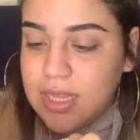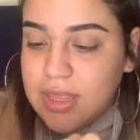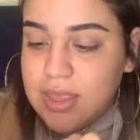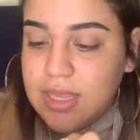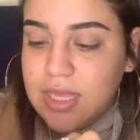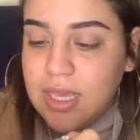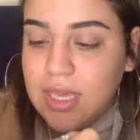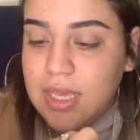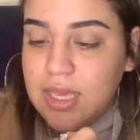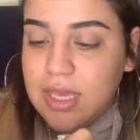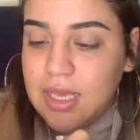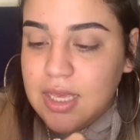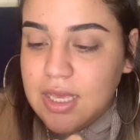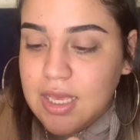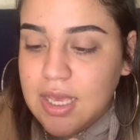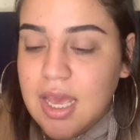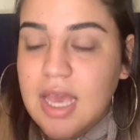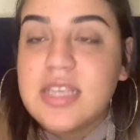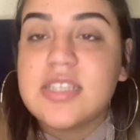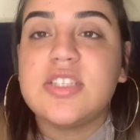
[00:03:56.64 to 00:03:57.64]
thing
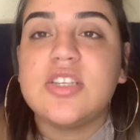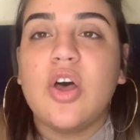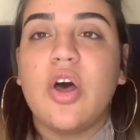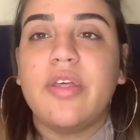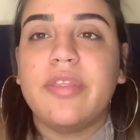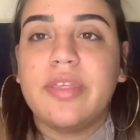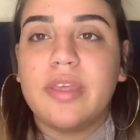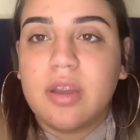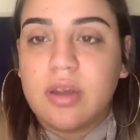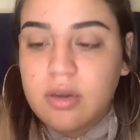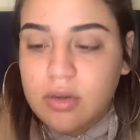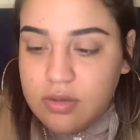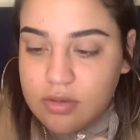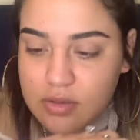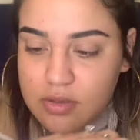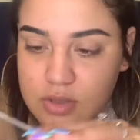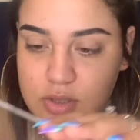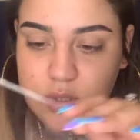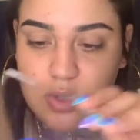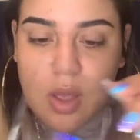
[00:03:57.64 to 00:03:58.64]
I saw there.
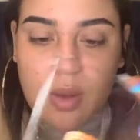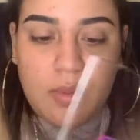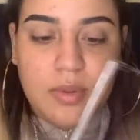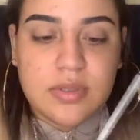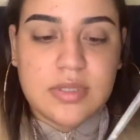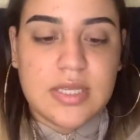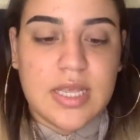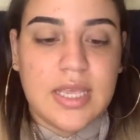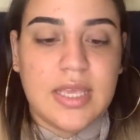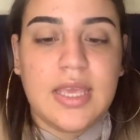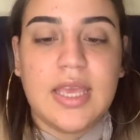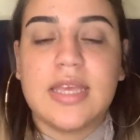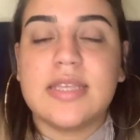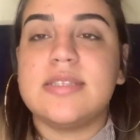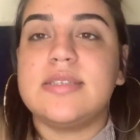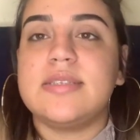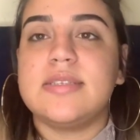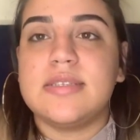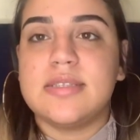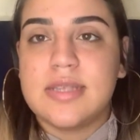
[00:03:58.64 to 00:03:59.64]
So I was like,
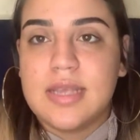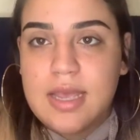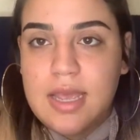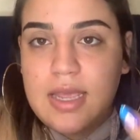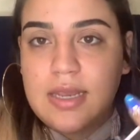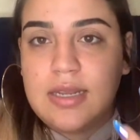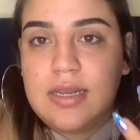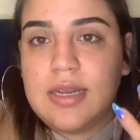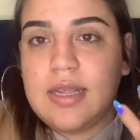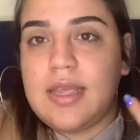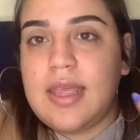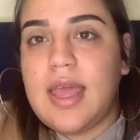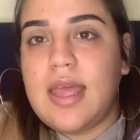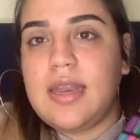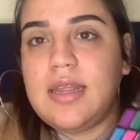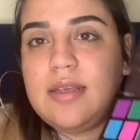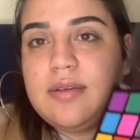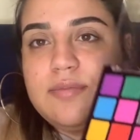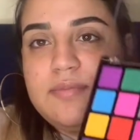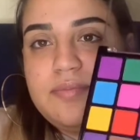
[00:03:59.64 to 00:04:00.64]
yes, I need to get
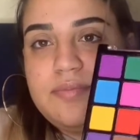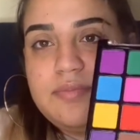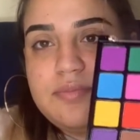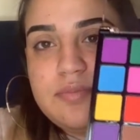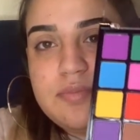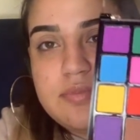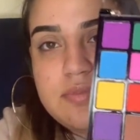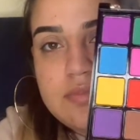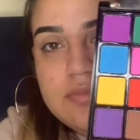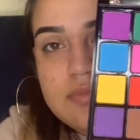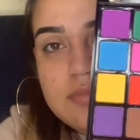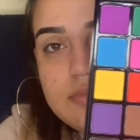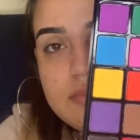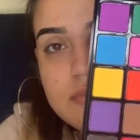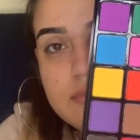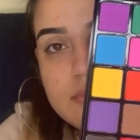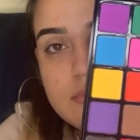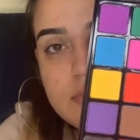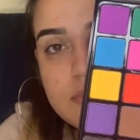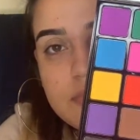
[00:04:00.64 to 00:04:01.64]
it.
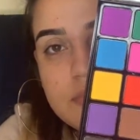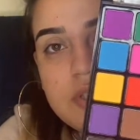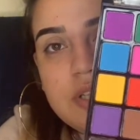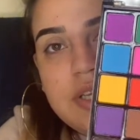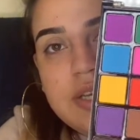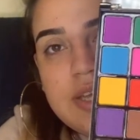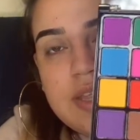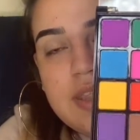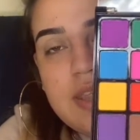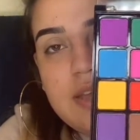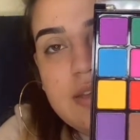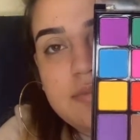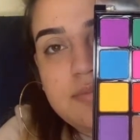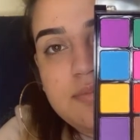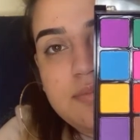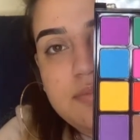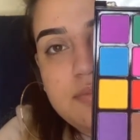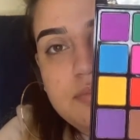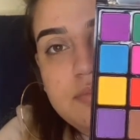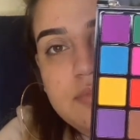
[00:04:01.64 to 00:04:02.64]
Look at that.
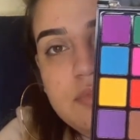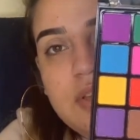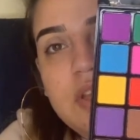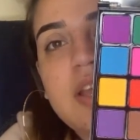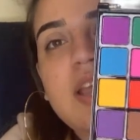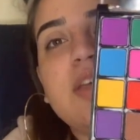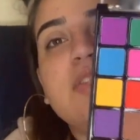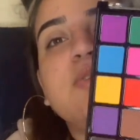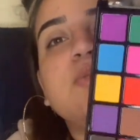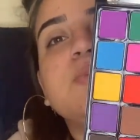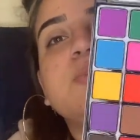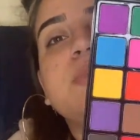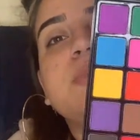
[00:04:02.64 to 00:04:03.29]
Look at those